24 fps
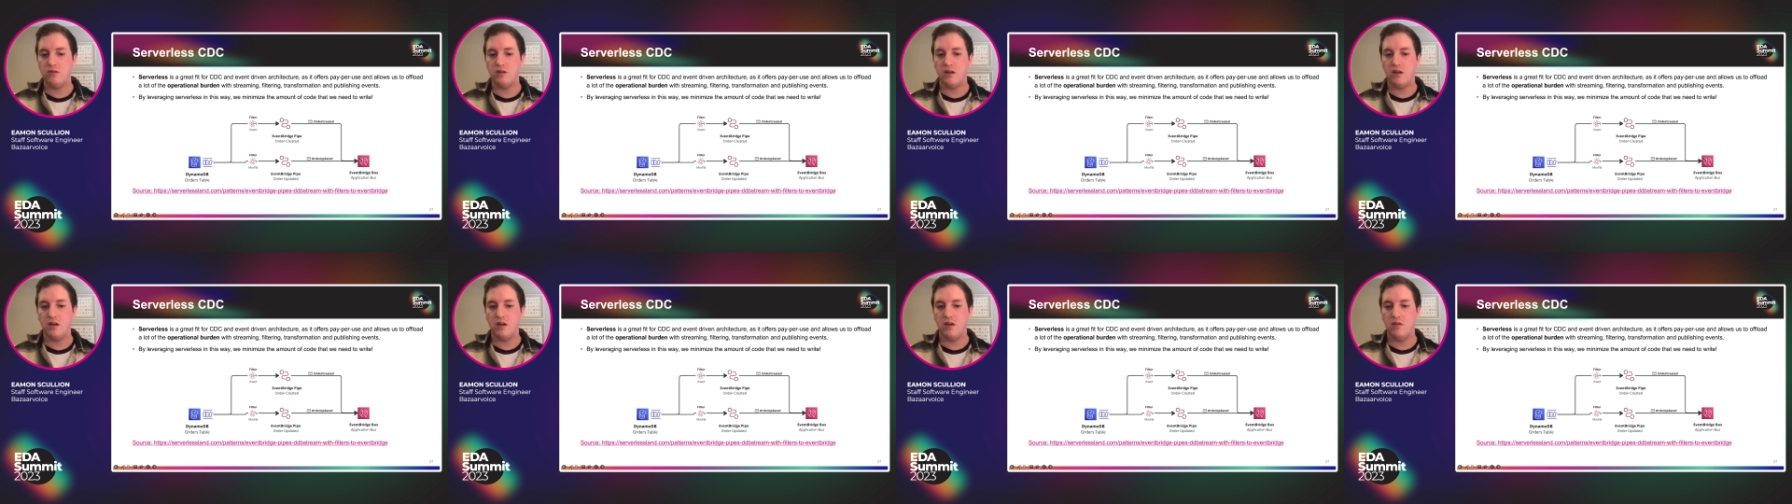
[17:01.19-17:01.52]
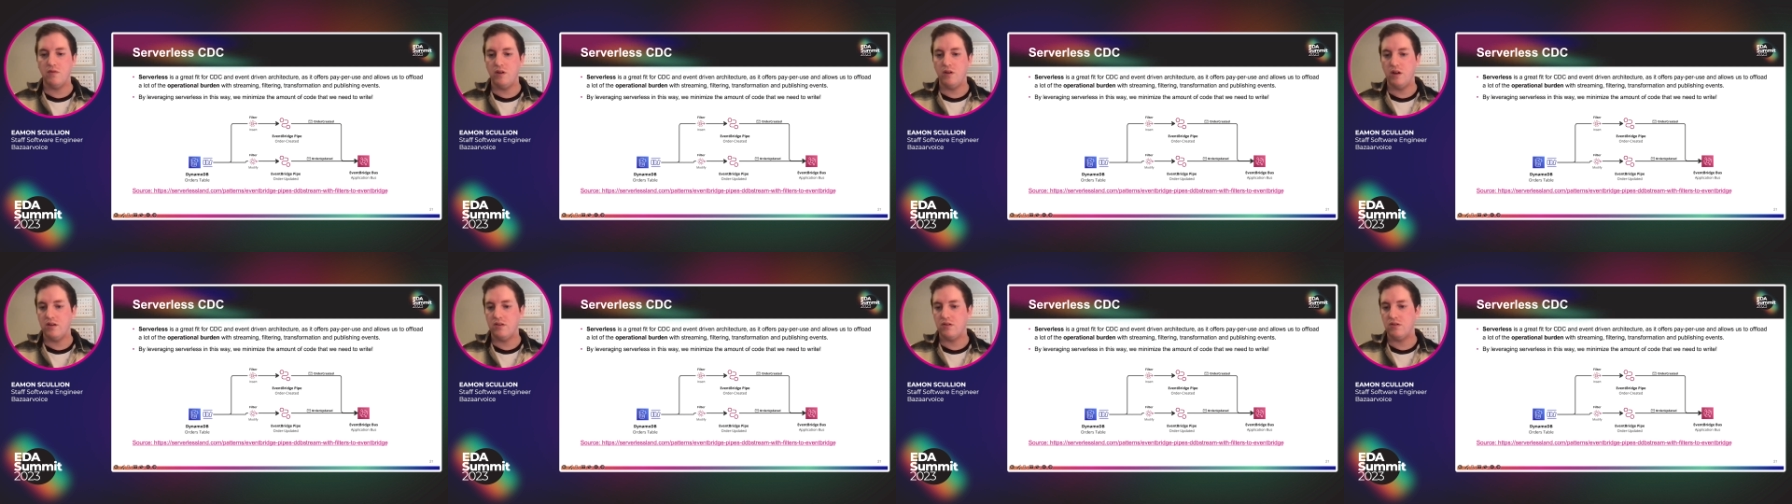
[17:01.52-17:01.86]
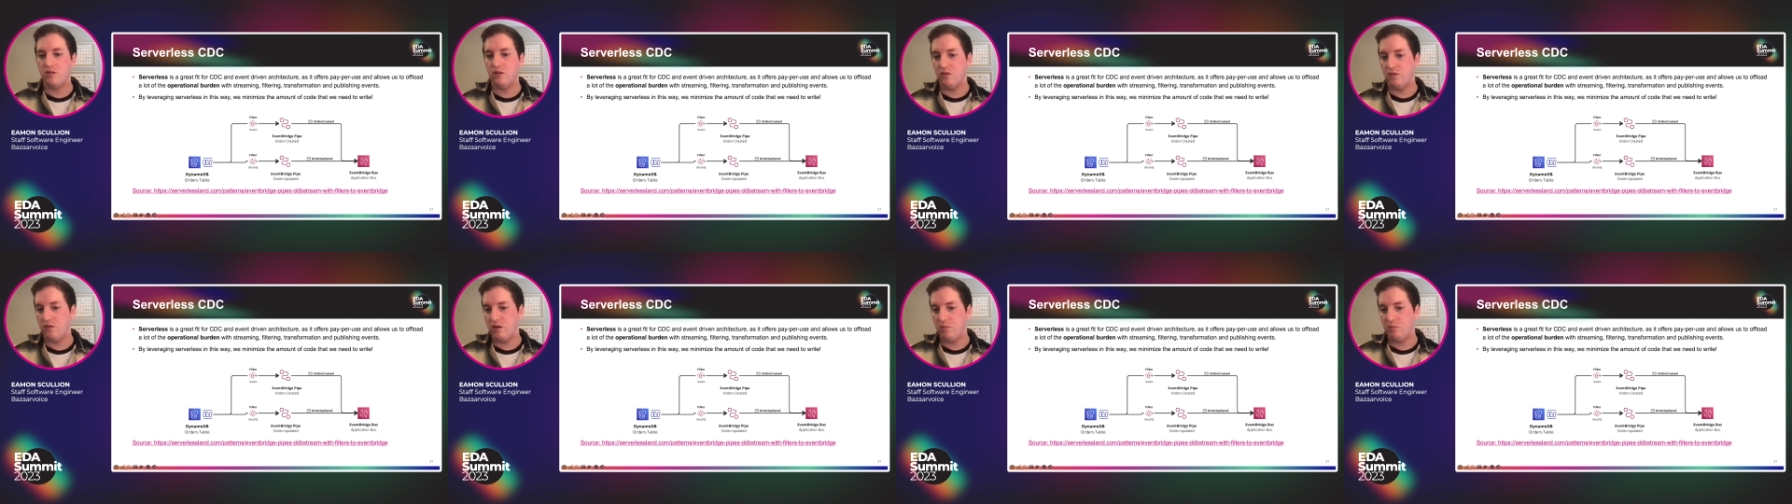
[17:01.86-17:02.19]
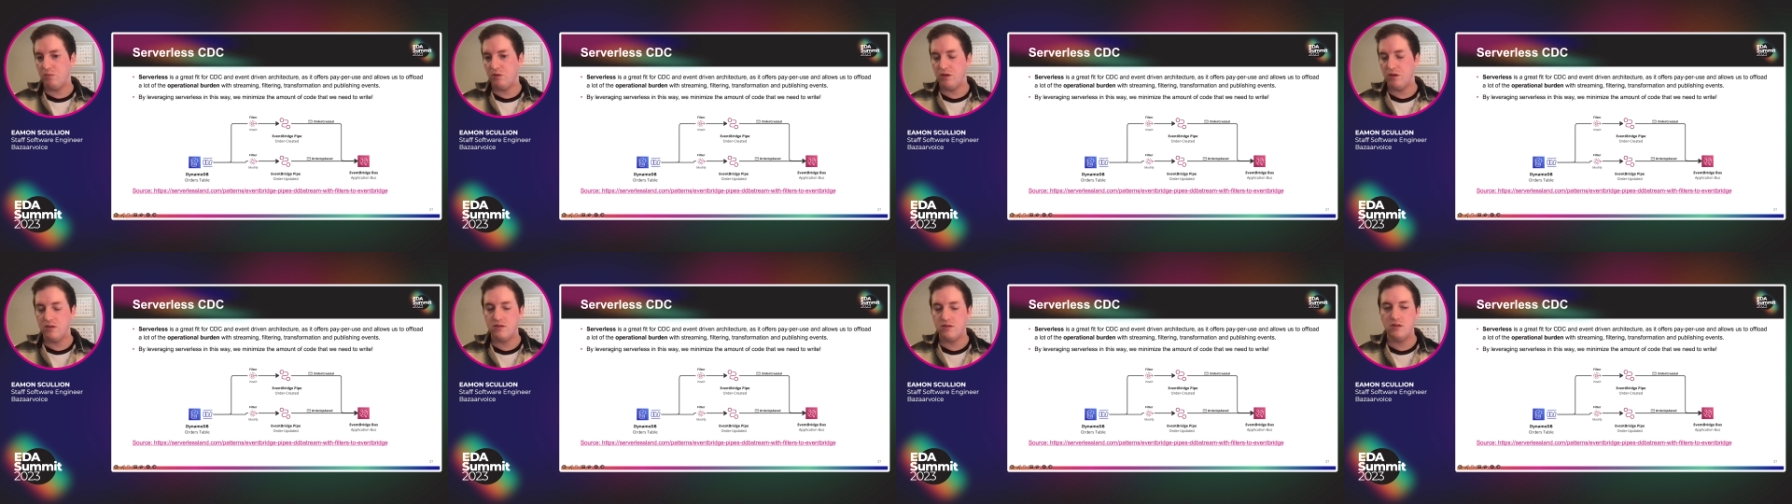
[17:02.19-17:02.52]
events to
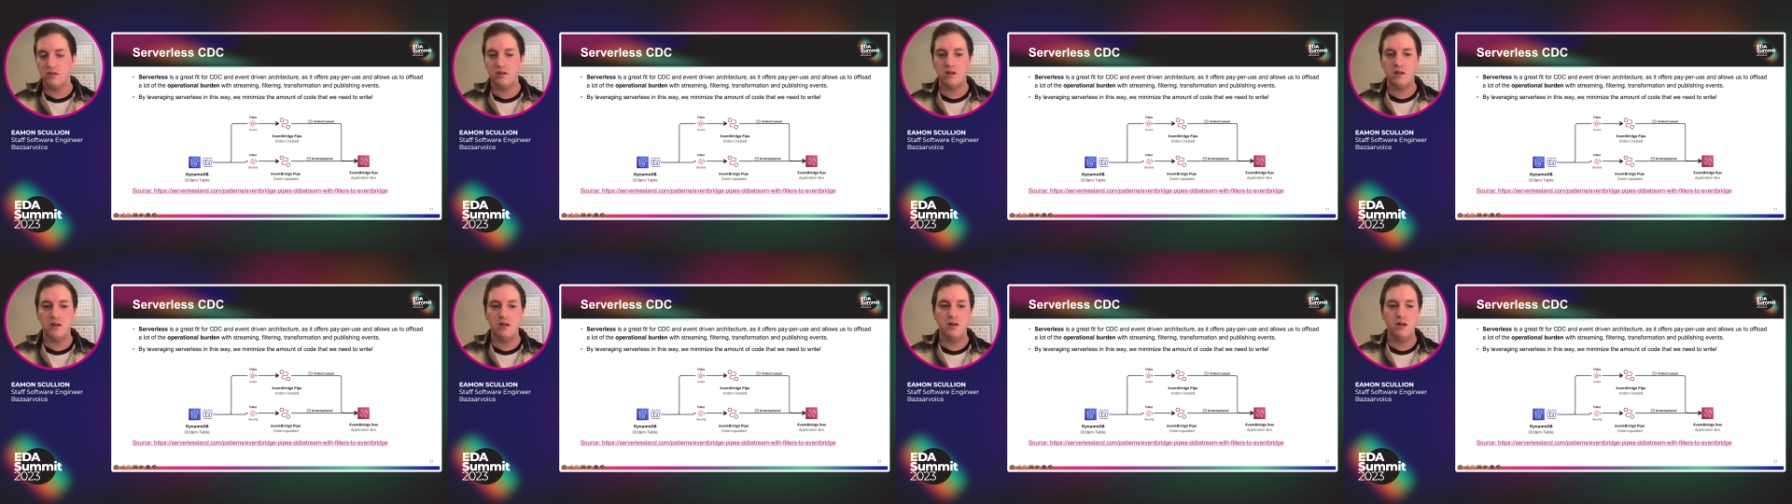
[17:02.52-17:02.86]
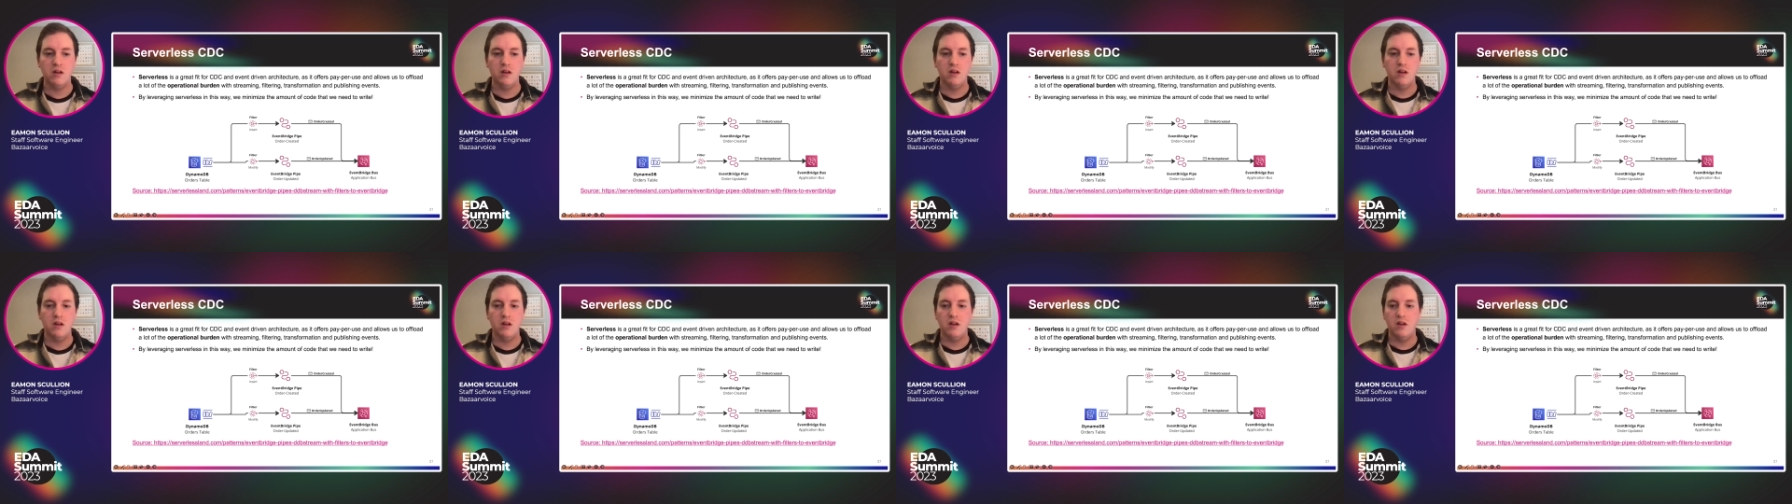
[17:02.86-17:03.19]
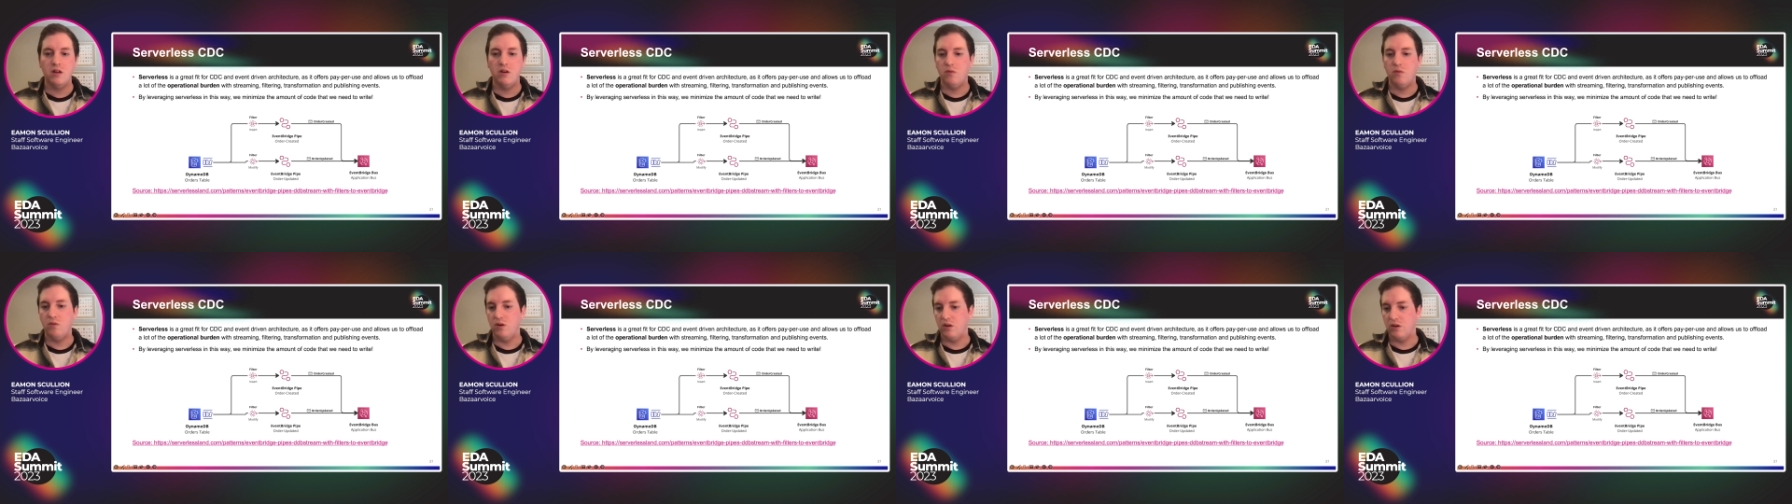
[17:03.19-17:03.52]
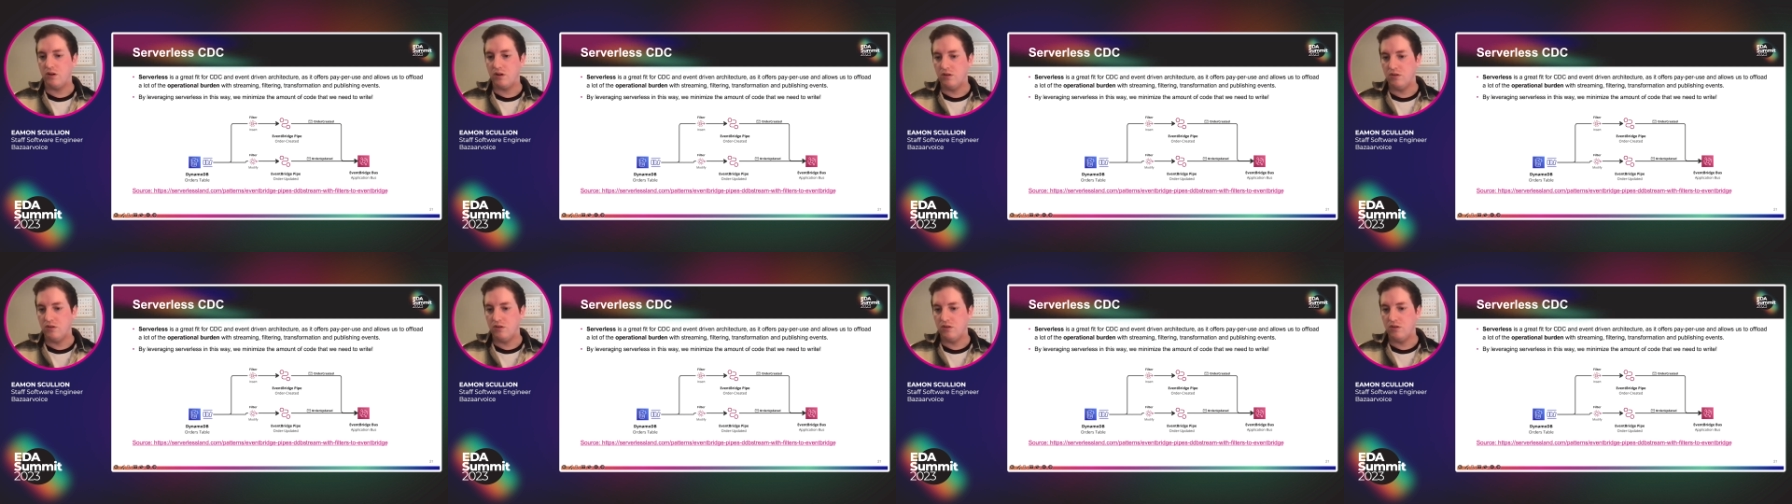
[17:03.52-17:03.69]
Eventbridge, where